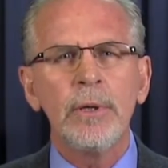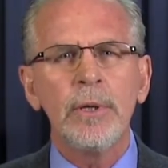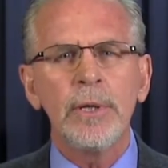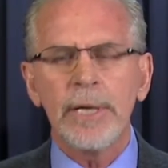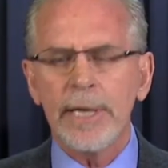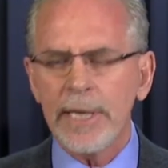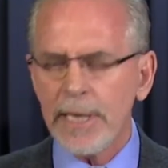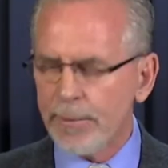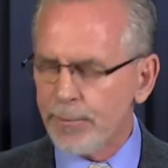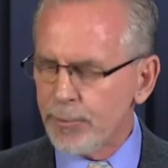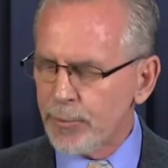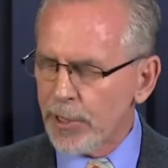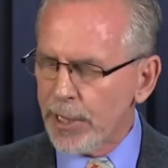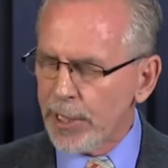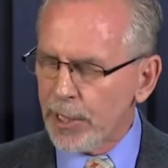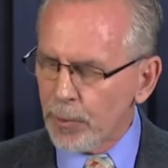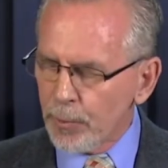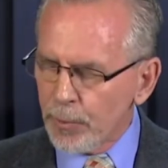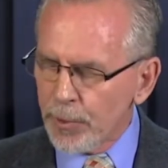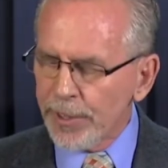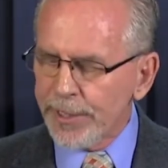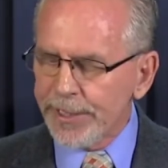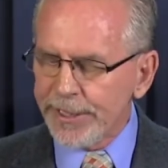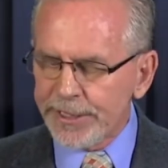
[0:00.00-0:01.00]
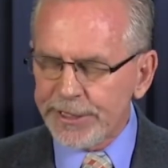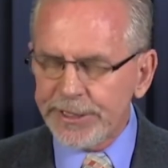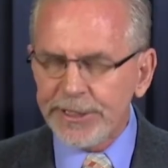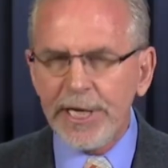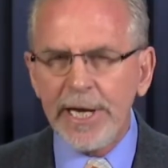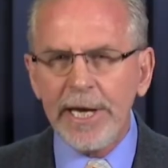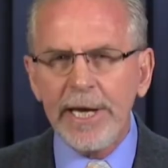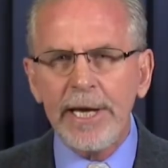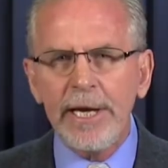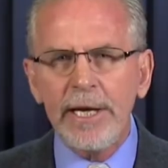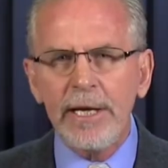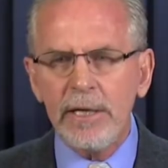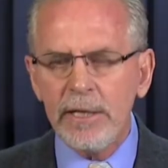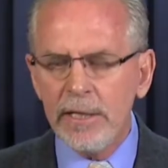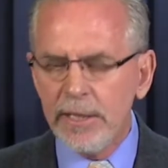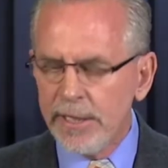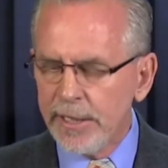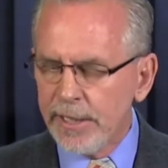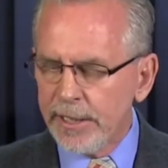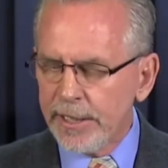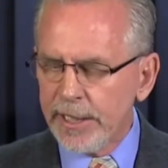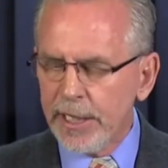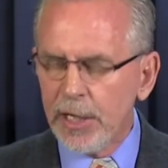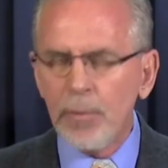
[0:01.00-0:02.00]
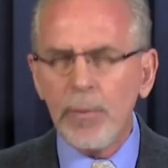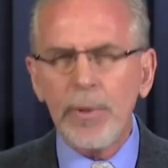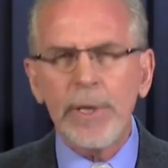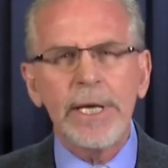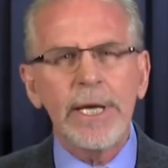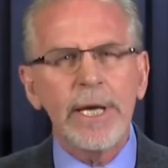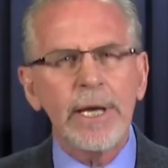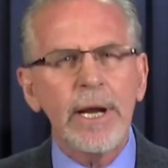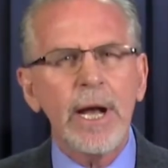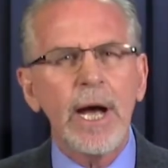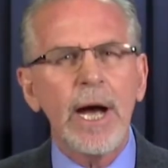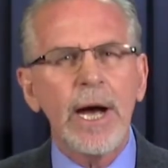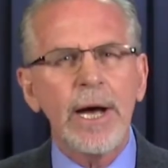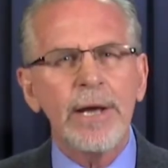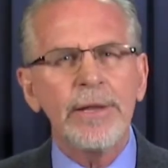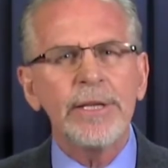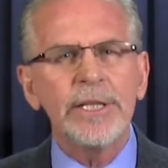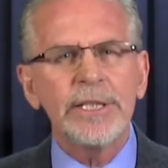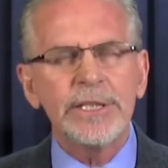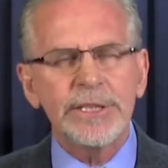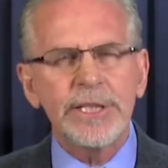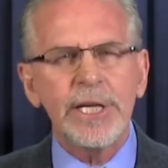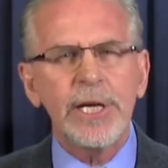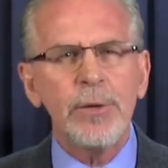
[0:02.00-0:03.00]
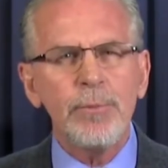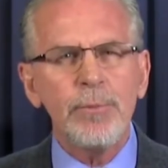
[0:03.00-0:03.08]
And I'm trying to really say, can we get on the same